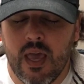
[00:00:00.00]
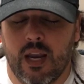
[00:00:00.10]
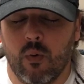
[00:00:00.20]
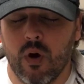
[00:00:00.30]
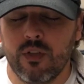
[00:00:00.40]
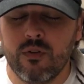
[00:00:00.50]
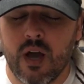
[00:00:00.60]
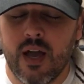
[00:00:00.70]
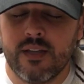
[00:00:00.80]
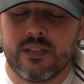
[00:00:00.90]
And I want you
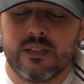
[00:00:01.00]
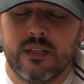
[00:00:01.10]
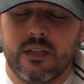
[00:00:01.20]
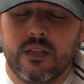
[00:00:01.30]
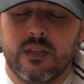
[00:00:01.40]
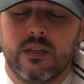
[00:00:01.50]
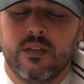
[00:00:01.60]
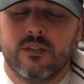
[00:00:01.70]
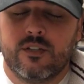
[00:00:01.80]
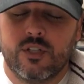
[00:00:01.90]
guys
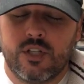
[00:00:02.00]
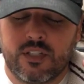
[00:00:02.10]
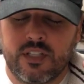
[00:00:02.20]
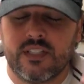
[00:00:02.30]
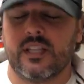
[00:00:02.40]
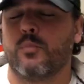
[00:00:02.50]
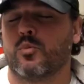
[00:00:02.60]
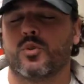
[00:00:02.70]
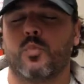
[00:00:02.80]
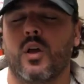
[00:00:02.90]
to just accept
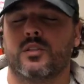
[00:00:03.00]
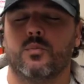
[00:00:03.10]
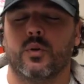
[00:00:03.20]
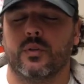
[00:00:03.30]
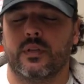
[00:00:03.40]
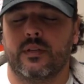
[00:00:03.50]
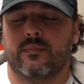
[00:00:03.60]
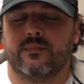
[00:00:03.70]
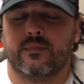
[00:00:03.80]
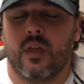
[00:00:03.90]
responsibility.
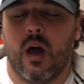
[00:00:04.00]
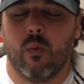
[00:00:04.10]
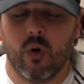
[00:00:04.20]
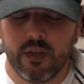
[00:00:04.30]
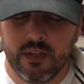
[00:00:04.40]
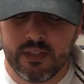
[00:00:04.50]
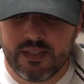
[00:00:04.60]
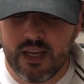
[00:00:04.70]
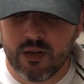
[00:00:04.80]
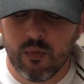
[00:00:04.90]
I want you to
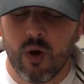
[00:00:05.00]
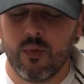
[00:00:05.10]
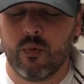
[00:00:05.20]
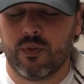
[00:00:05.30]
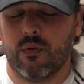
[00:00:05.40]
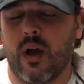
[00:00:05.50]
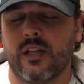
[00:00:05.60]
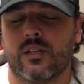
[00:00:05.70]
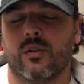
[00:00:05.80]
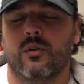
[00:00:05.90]
take a moment with your
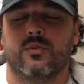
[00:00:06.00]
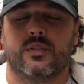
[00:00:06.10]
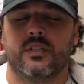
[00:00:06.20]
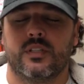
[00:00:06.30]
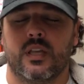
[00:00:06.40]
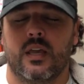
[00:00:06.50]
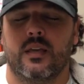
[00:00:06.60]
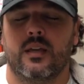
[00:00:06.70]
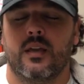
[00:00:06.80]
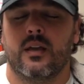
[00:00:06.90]
eyes closed and
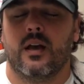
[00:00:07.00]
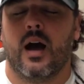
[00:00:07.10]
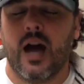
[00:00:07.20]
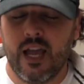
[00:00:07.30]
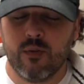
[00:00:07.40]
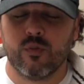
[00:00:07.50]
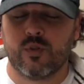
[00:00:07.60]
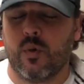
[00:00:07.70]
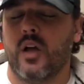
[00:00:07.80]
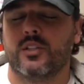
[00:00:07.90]
say, I am
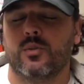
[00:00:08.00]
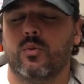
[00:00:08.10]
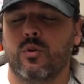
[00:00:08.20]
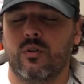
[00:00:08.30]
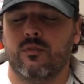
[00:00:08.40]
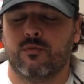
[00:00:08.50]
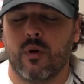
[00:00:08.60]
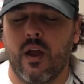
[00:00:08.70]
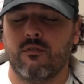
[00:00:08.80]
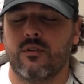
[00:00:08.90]
responsible
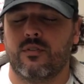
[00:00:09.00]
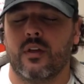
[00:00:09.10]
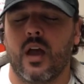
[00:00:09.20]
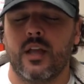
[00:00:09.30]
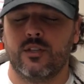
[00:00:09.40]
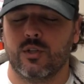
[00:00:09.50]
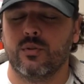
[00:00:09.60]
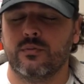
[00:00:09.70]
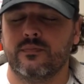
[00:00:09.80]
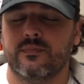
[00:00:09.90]
for everything I
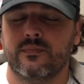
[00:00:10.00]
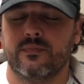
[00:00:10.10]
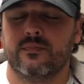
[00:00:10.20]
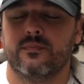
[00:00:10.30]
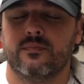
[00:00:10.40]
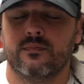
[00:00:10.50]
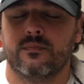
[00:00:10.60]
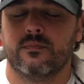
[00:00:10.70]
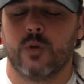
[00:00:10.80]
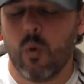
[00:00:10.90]
do.
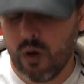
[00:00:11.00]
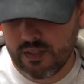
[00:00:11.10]
Go